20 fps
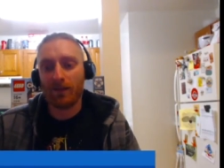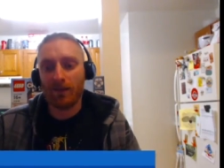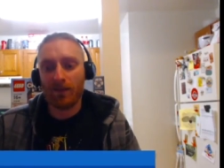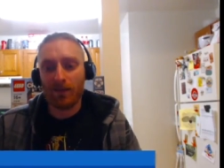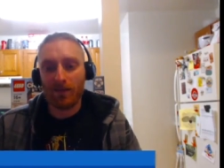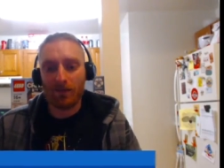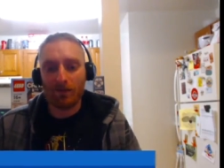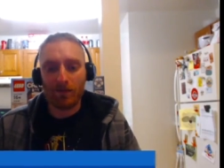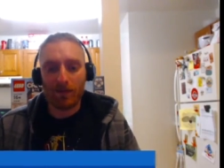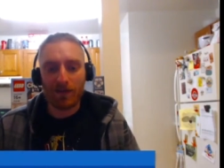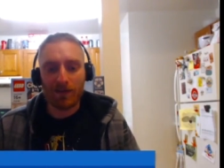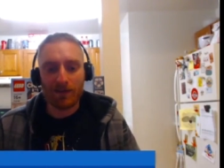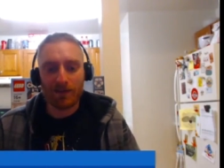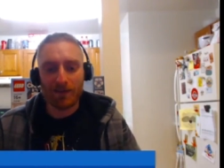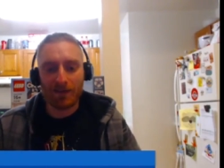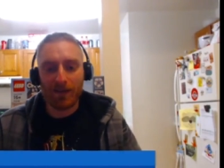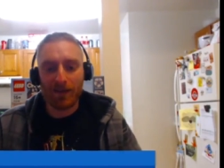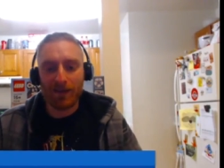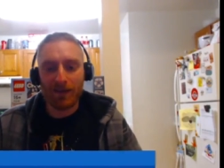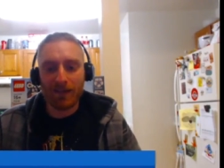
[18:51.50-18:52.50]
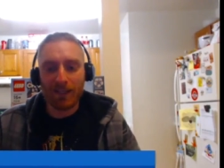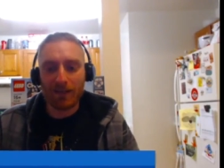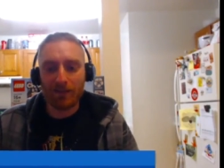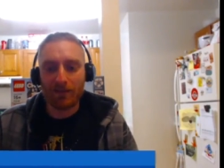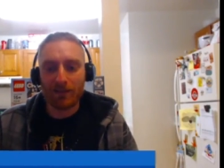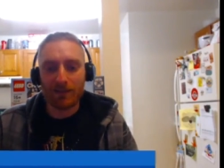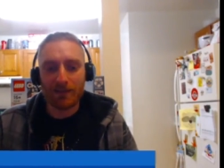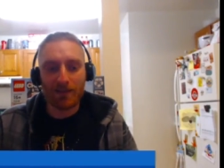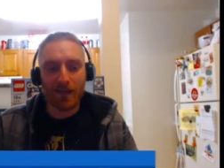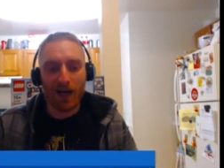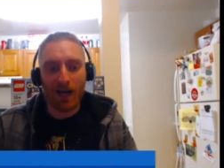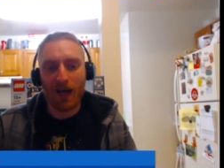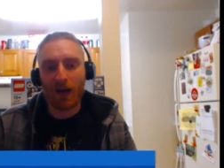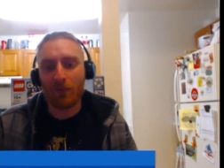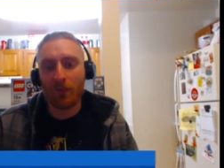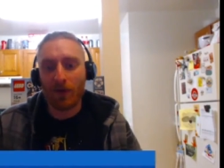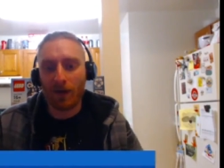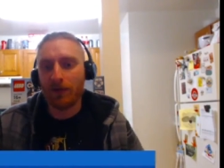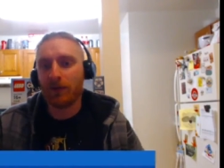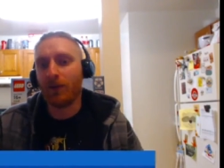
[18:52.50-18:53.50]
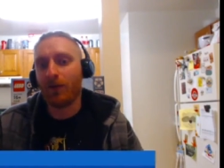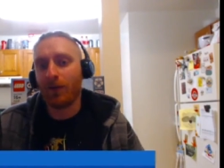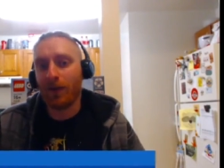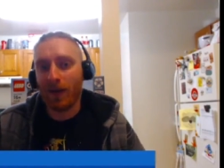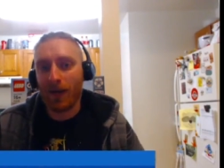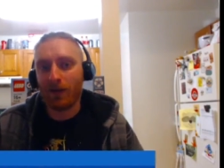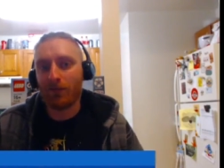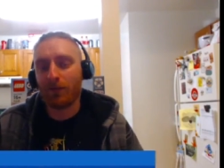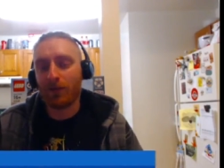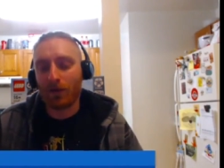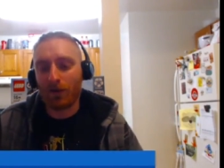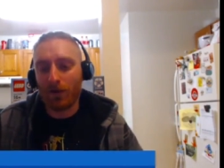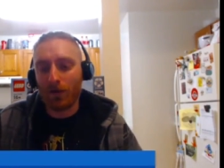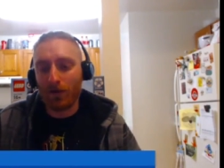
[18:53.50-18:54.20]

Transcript: means at any given time I don't have it all.